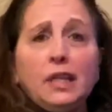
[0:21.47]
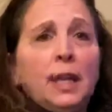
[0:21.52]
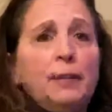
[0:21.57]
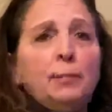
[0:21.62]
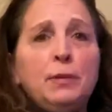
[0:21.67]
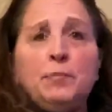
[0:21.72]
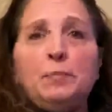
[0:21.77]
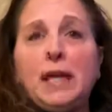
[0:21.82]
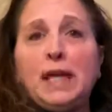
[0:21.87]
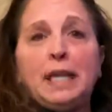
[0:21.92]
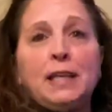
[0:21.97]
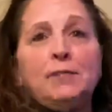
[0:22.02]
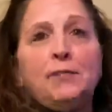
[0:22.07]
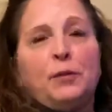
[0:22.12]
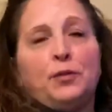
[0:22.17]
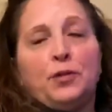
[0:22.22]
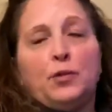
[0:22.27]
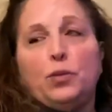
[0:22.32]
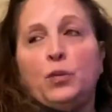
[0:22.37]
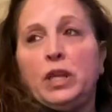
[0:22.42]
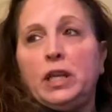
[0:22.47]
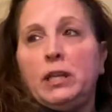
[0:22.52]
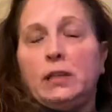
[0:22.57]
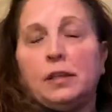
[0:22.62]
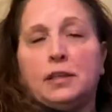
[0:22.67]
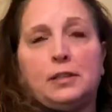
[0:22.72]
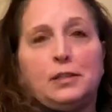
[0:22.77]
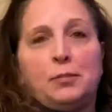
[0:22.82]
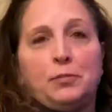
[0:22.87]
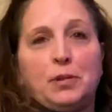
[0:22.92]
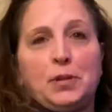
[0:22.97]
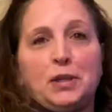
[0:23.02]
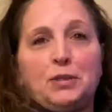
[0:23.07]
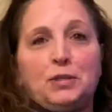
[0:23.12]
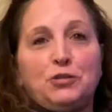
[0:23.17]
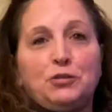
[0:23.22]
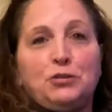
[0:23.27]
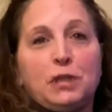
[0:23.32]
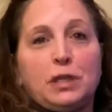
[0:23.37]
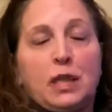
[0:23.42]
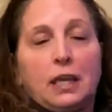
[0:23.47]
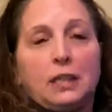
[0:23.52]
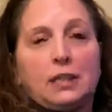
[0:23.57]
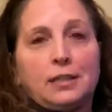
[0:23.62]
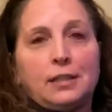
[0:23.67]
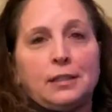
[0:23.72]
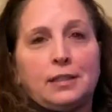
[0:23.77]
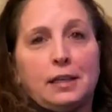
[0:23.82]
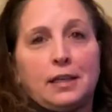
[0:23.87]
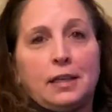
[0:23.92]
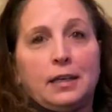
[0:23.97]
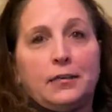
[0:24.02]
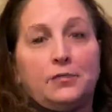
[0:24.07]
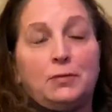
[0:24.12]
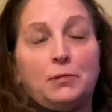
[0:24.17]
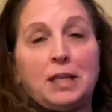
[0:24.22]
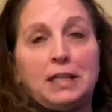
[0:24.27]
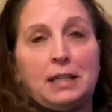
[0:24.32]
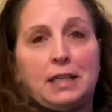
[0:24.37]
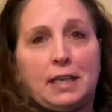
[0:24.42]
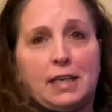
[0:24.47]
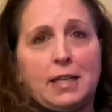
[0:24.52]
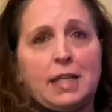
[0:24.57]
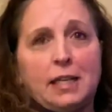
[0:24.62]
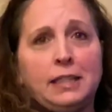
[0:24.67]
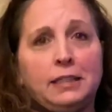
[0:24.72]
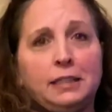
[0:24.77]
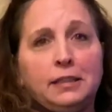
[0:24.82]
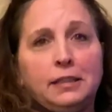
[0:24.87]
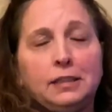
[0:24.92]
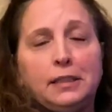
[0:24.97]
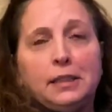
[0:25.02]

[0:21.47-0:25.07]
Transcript: I've been baking for a week. This has been a true test of my diet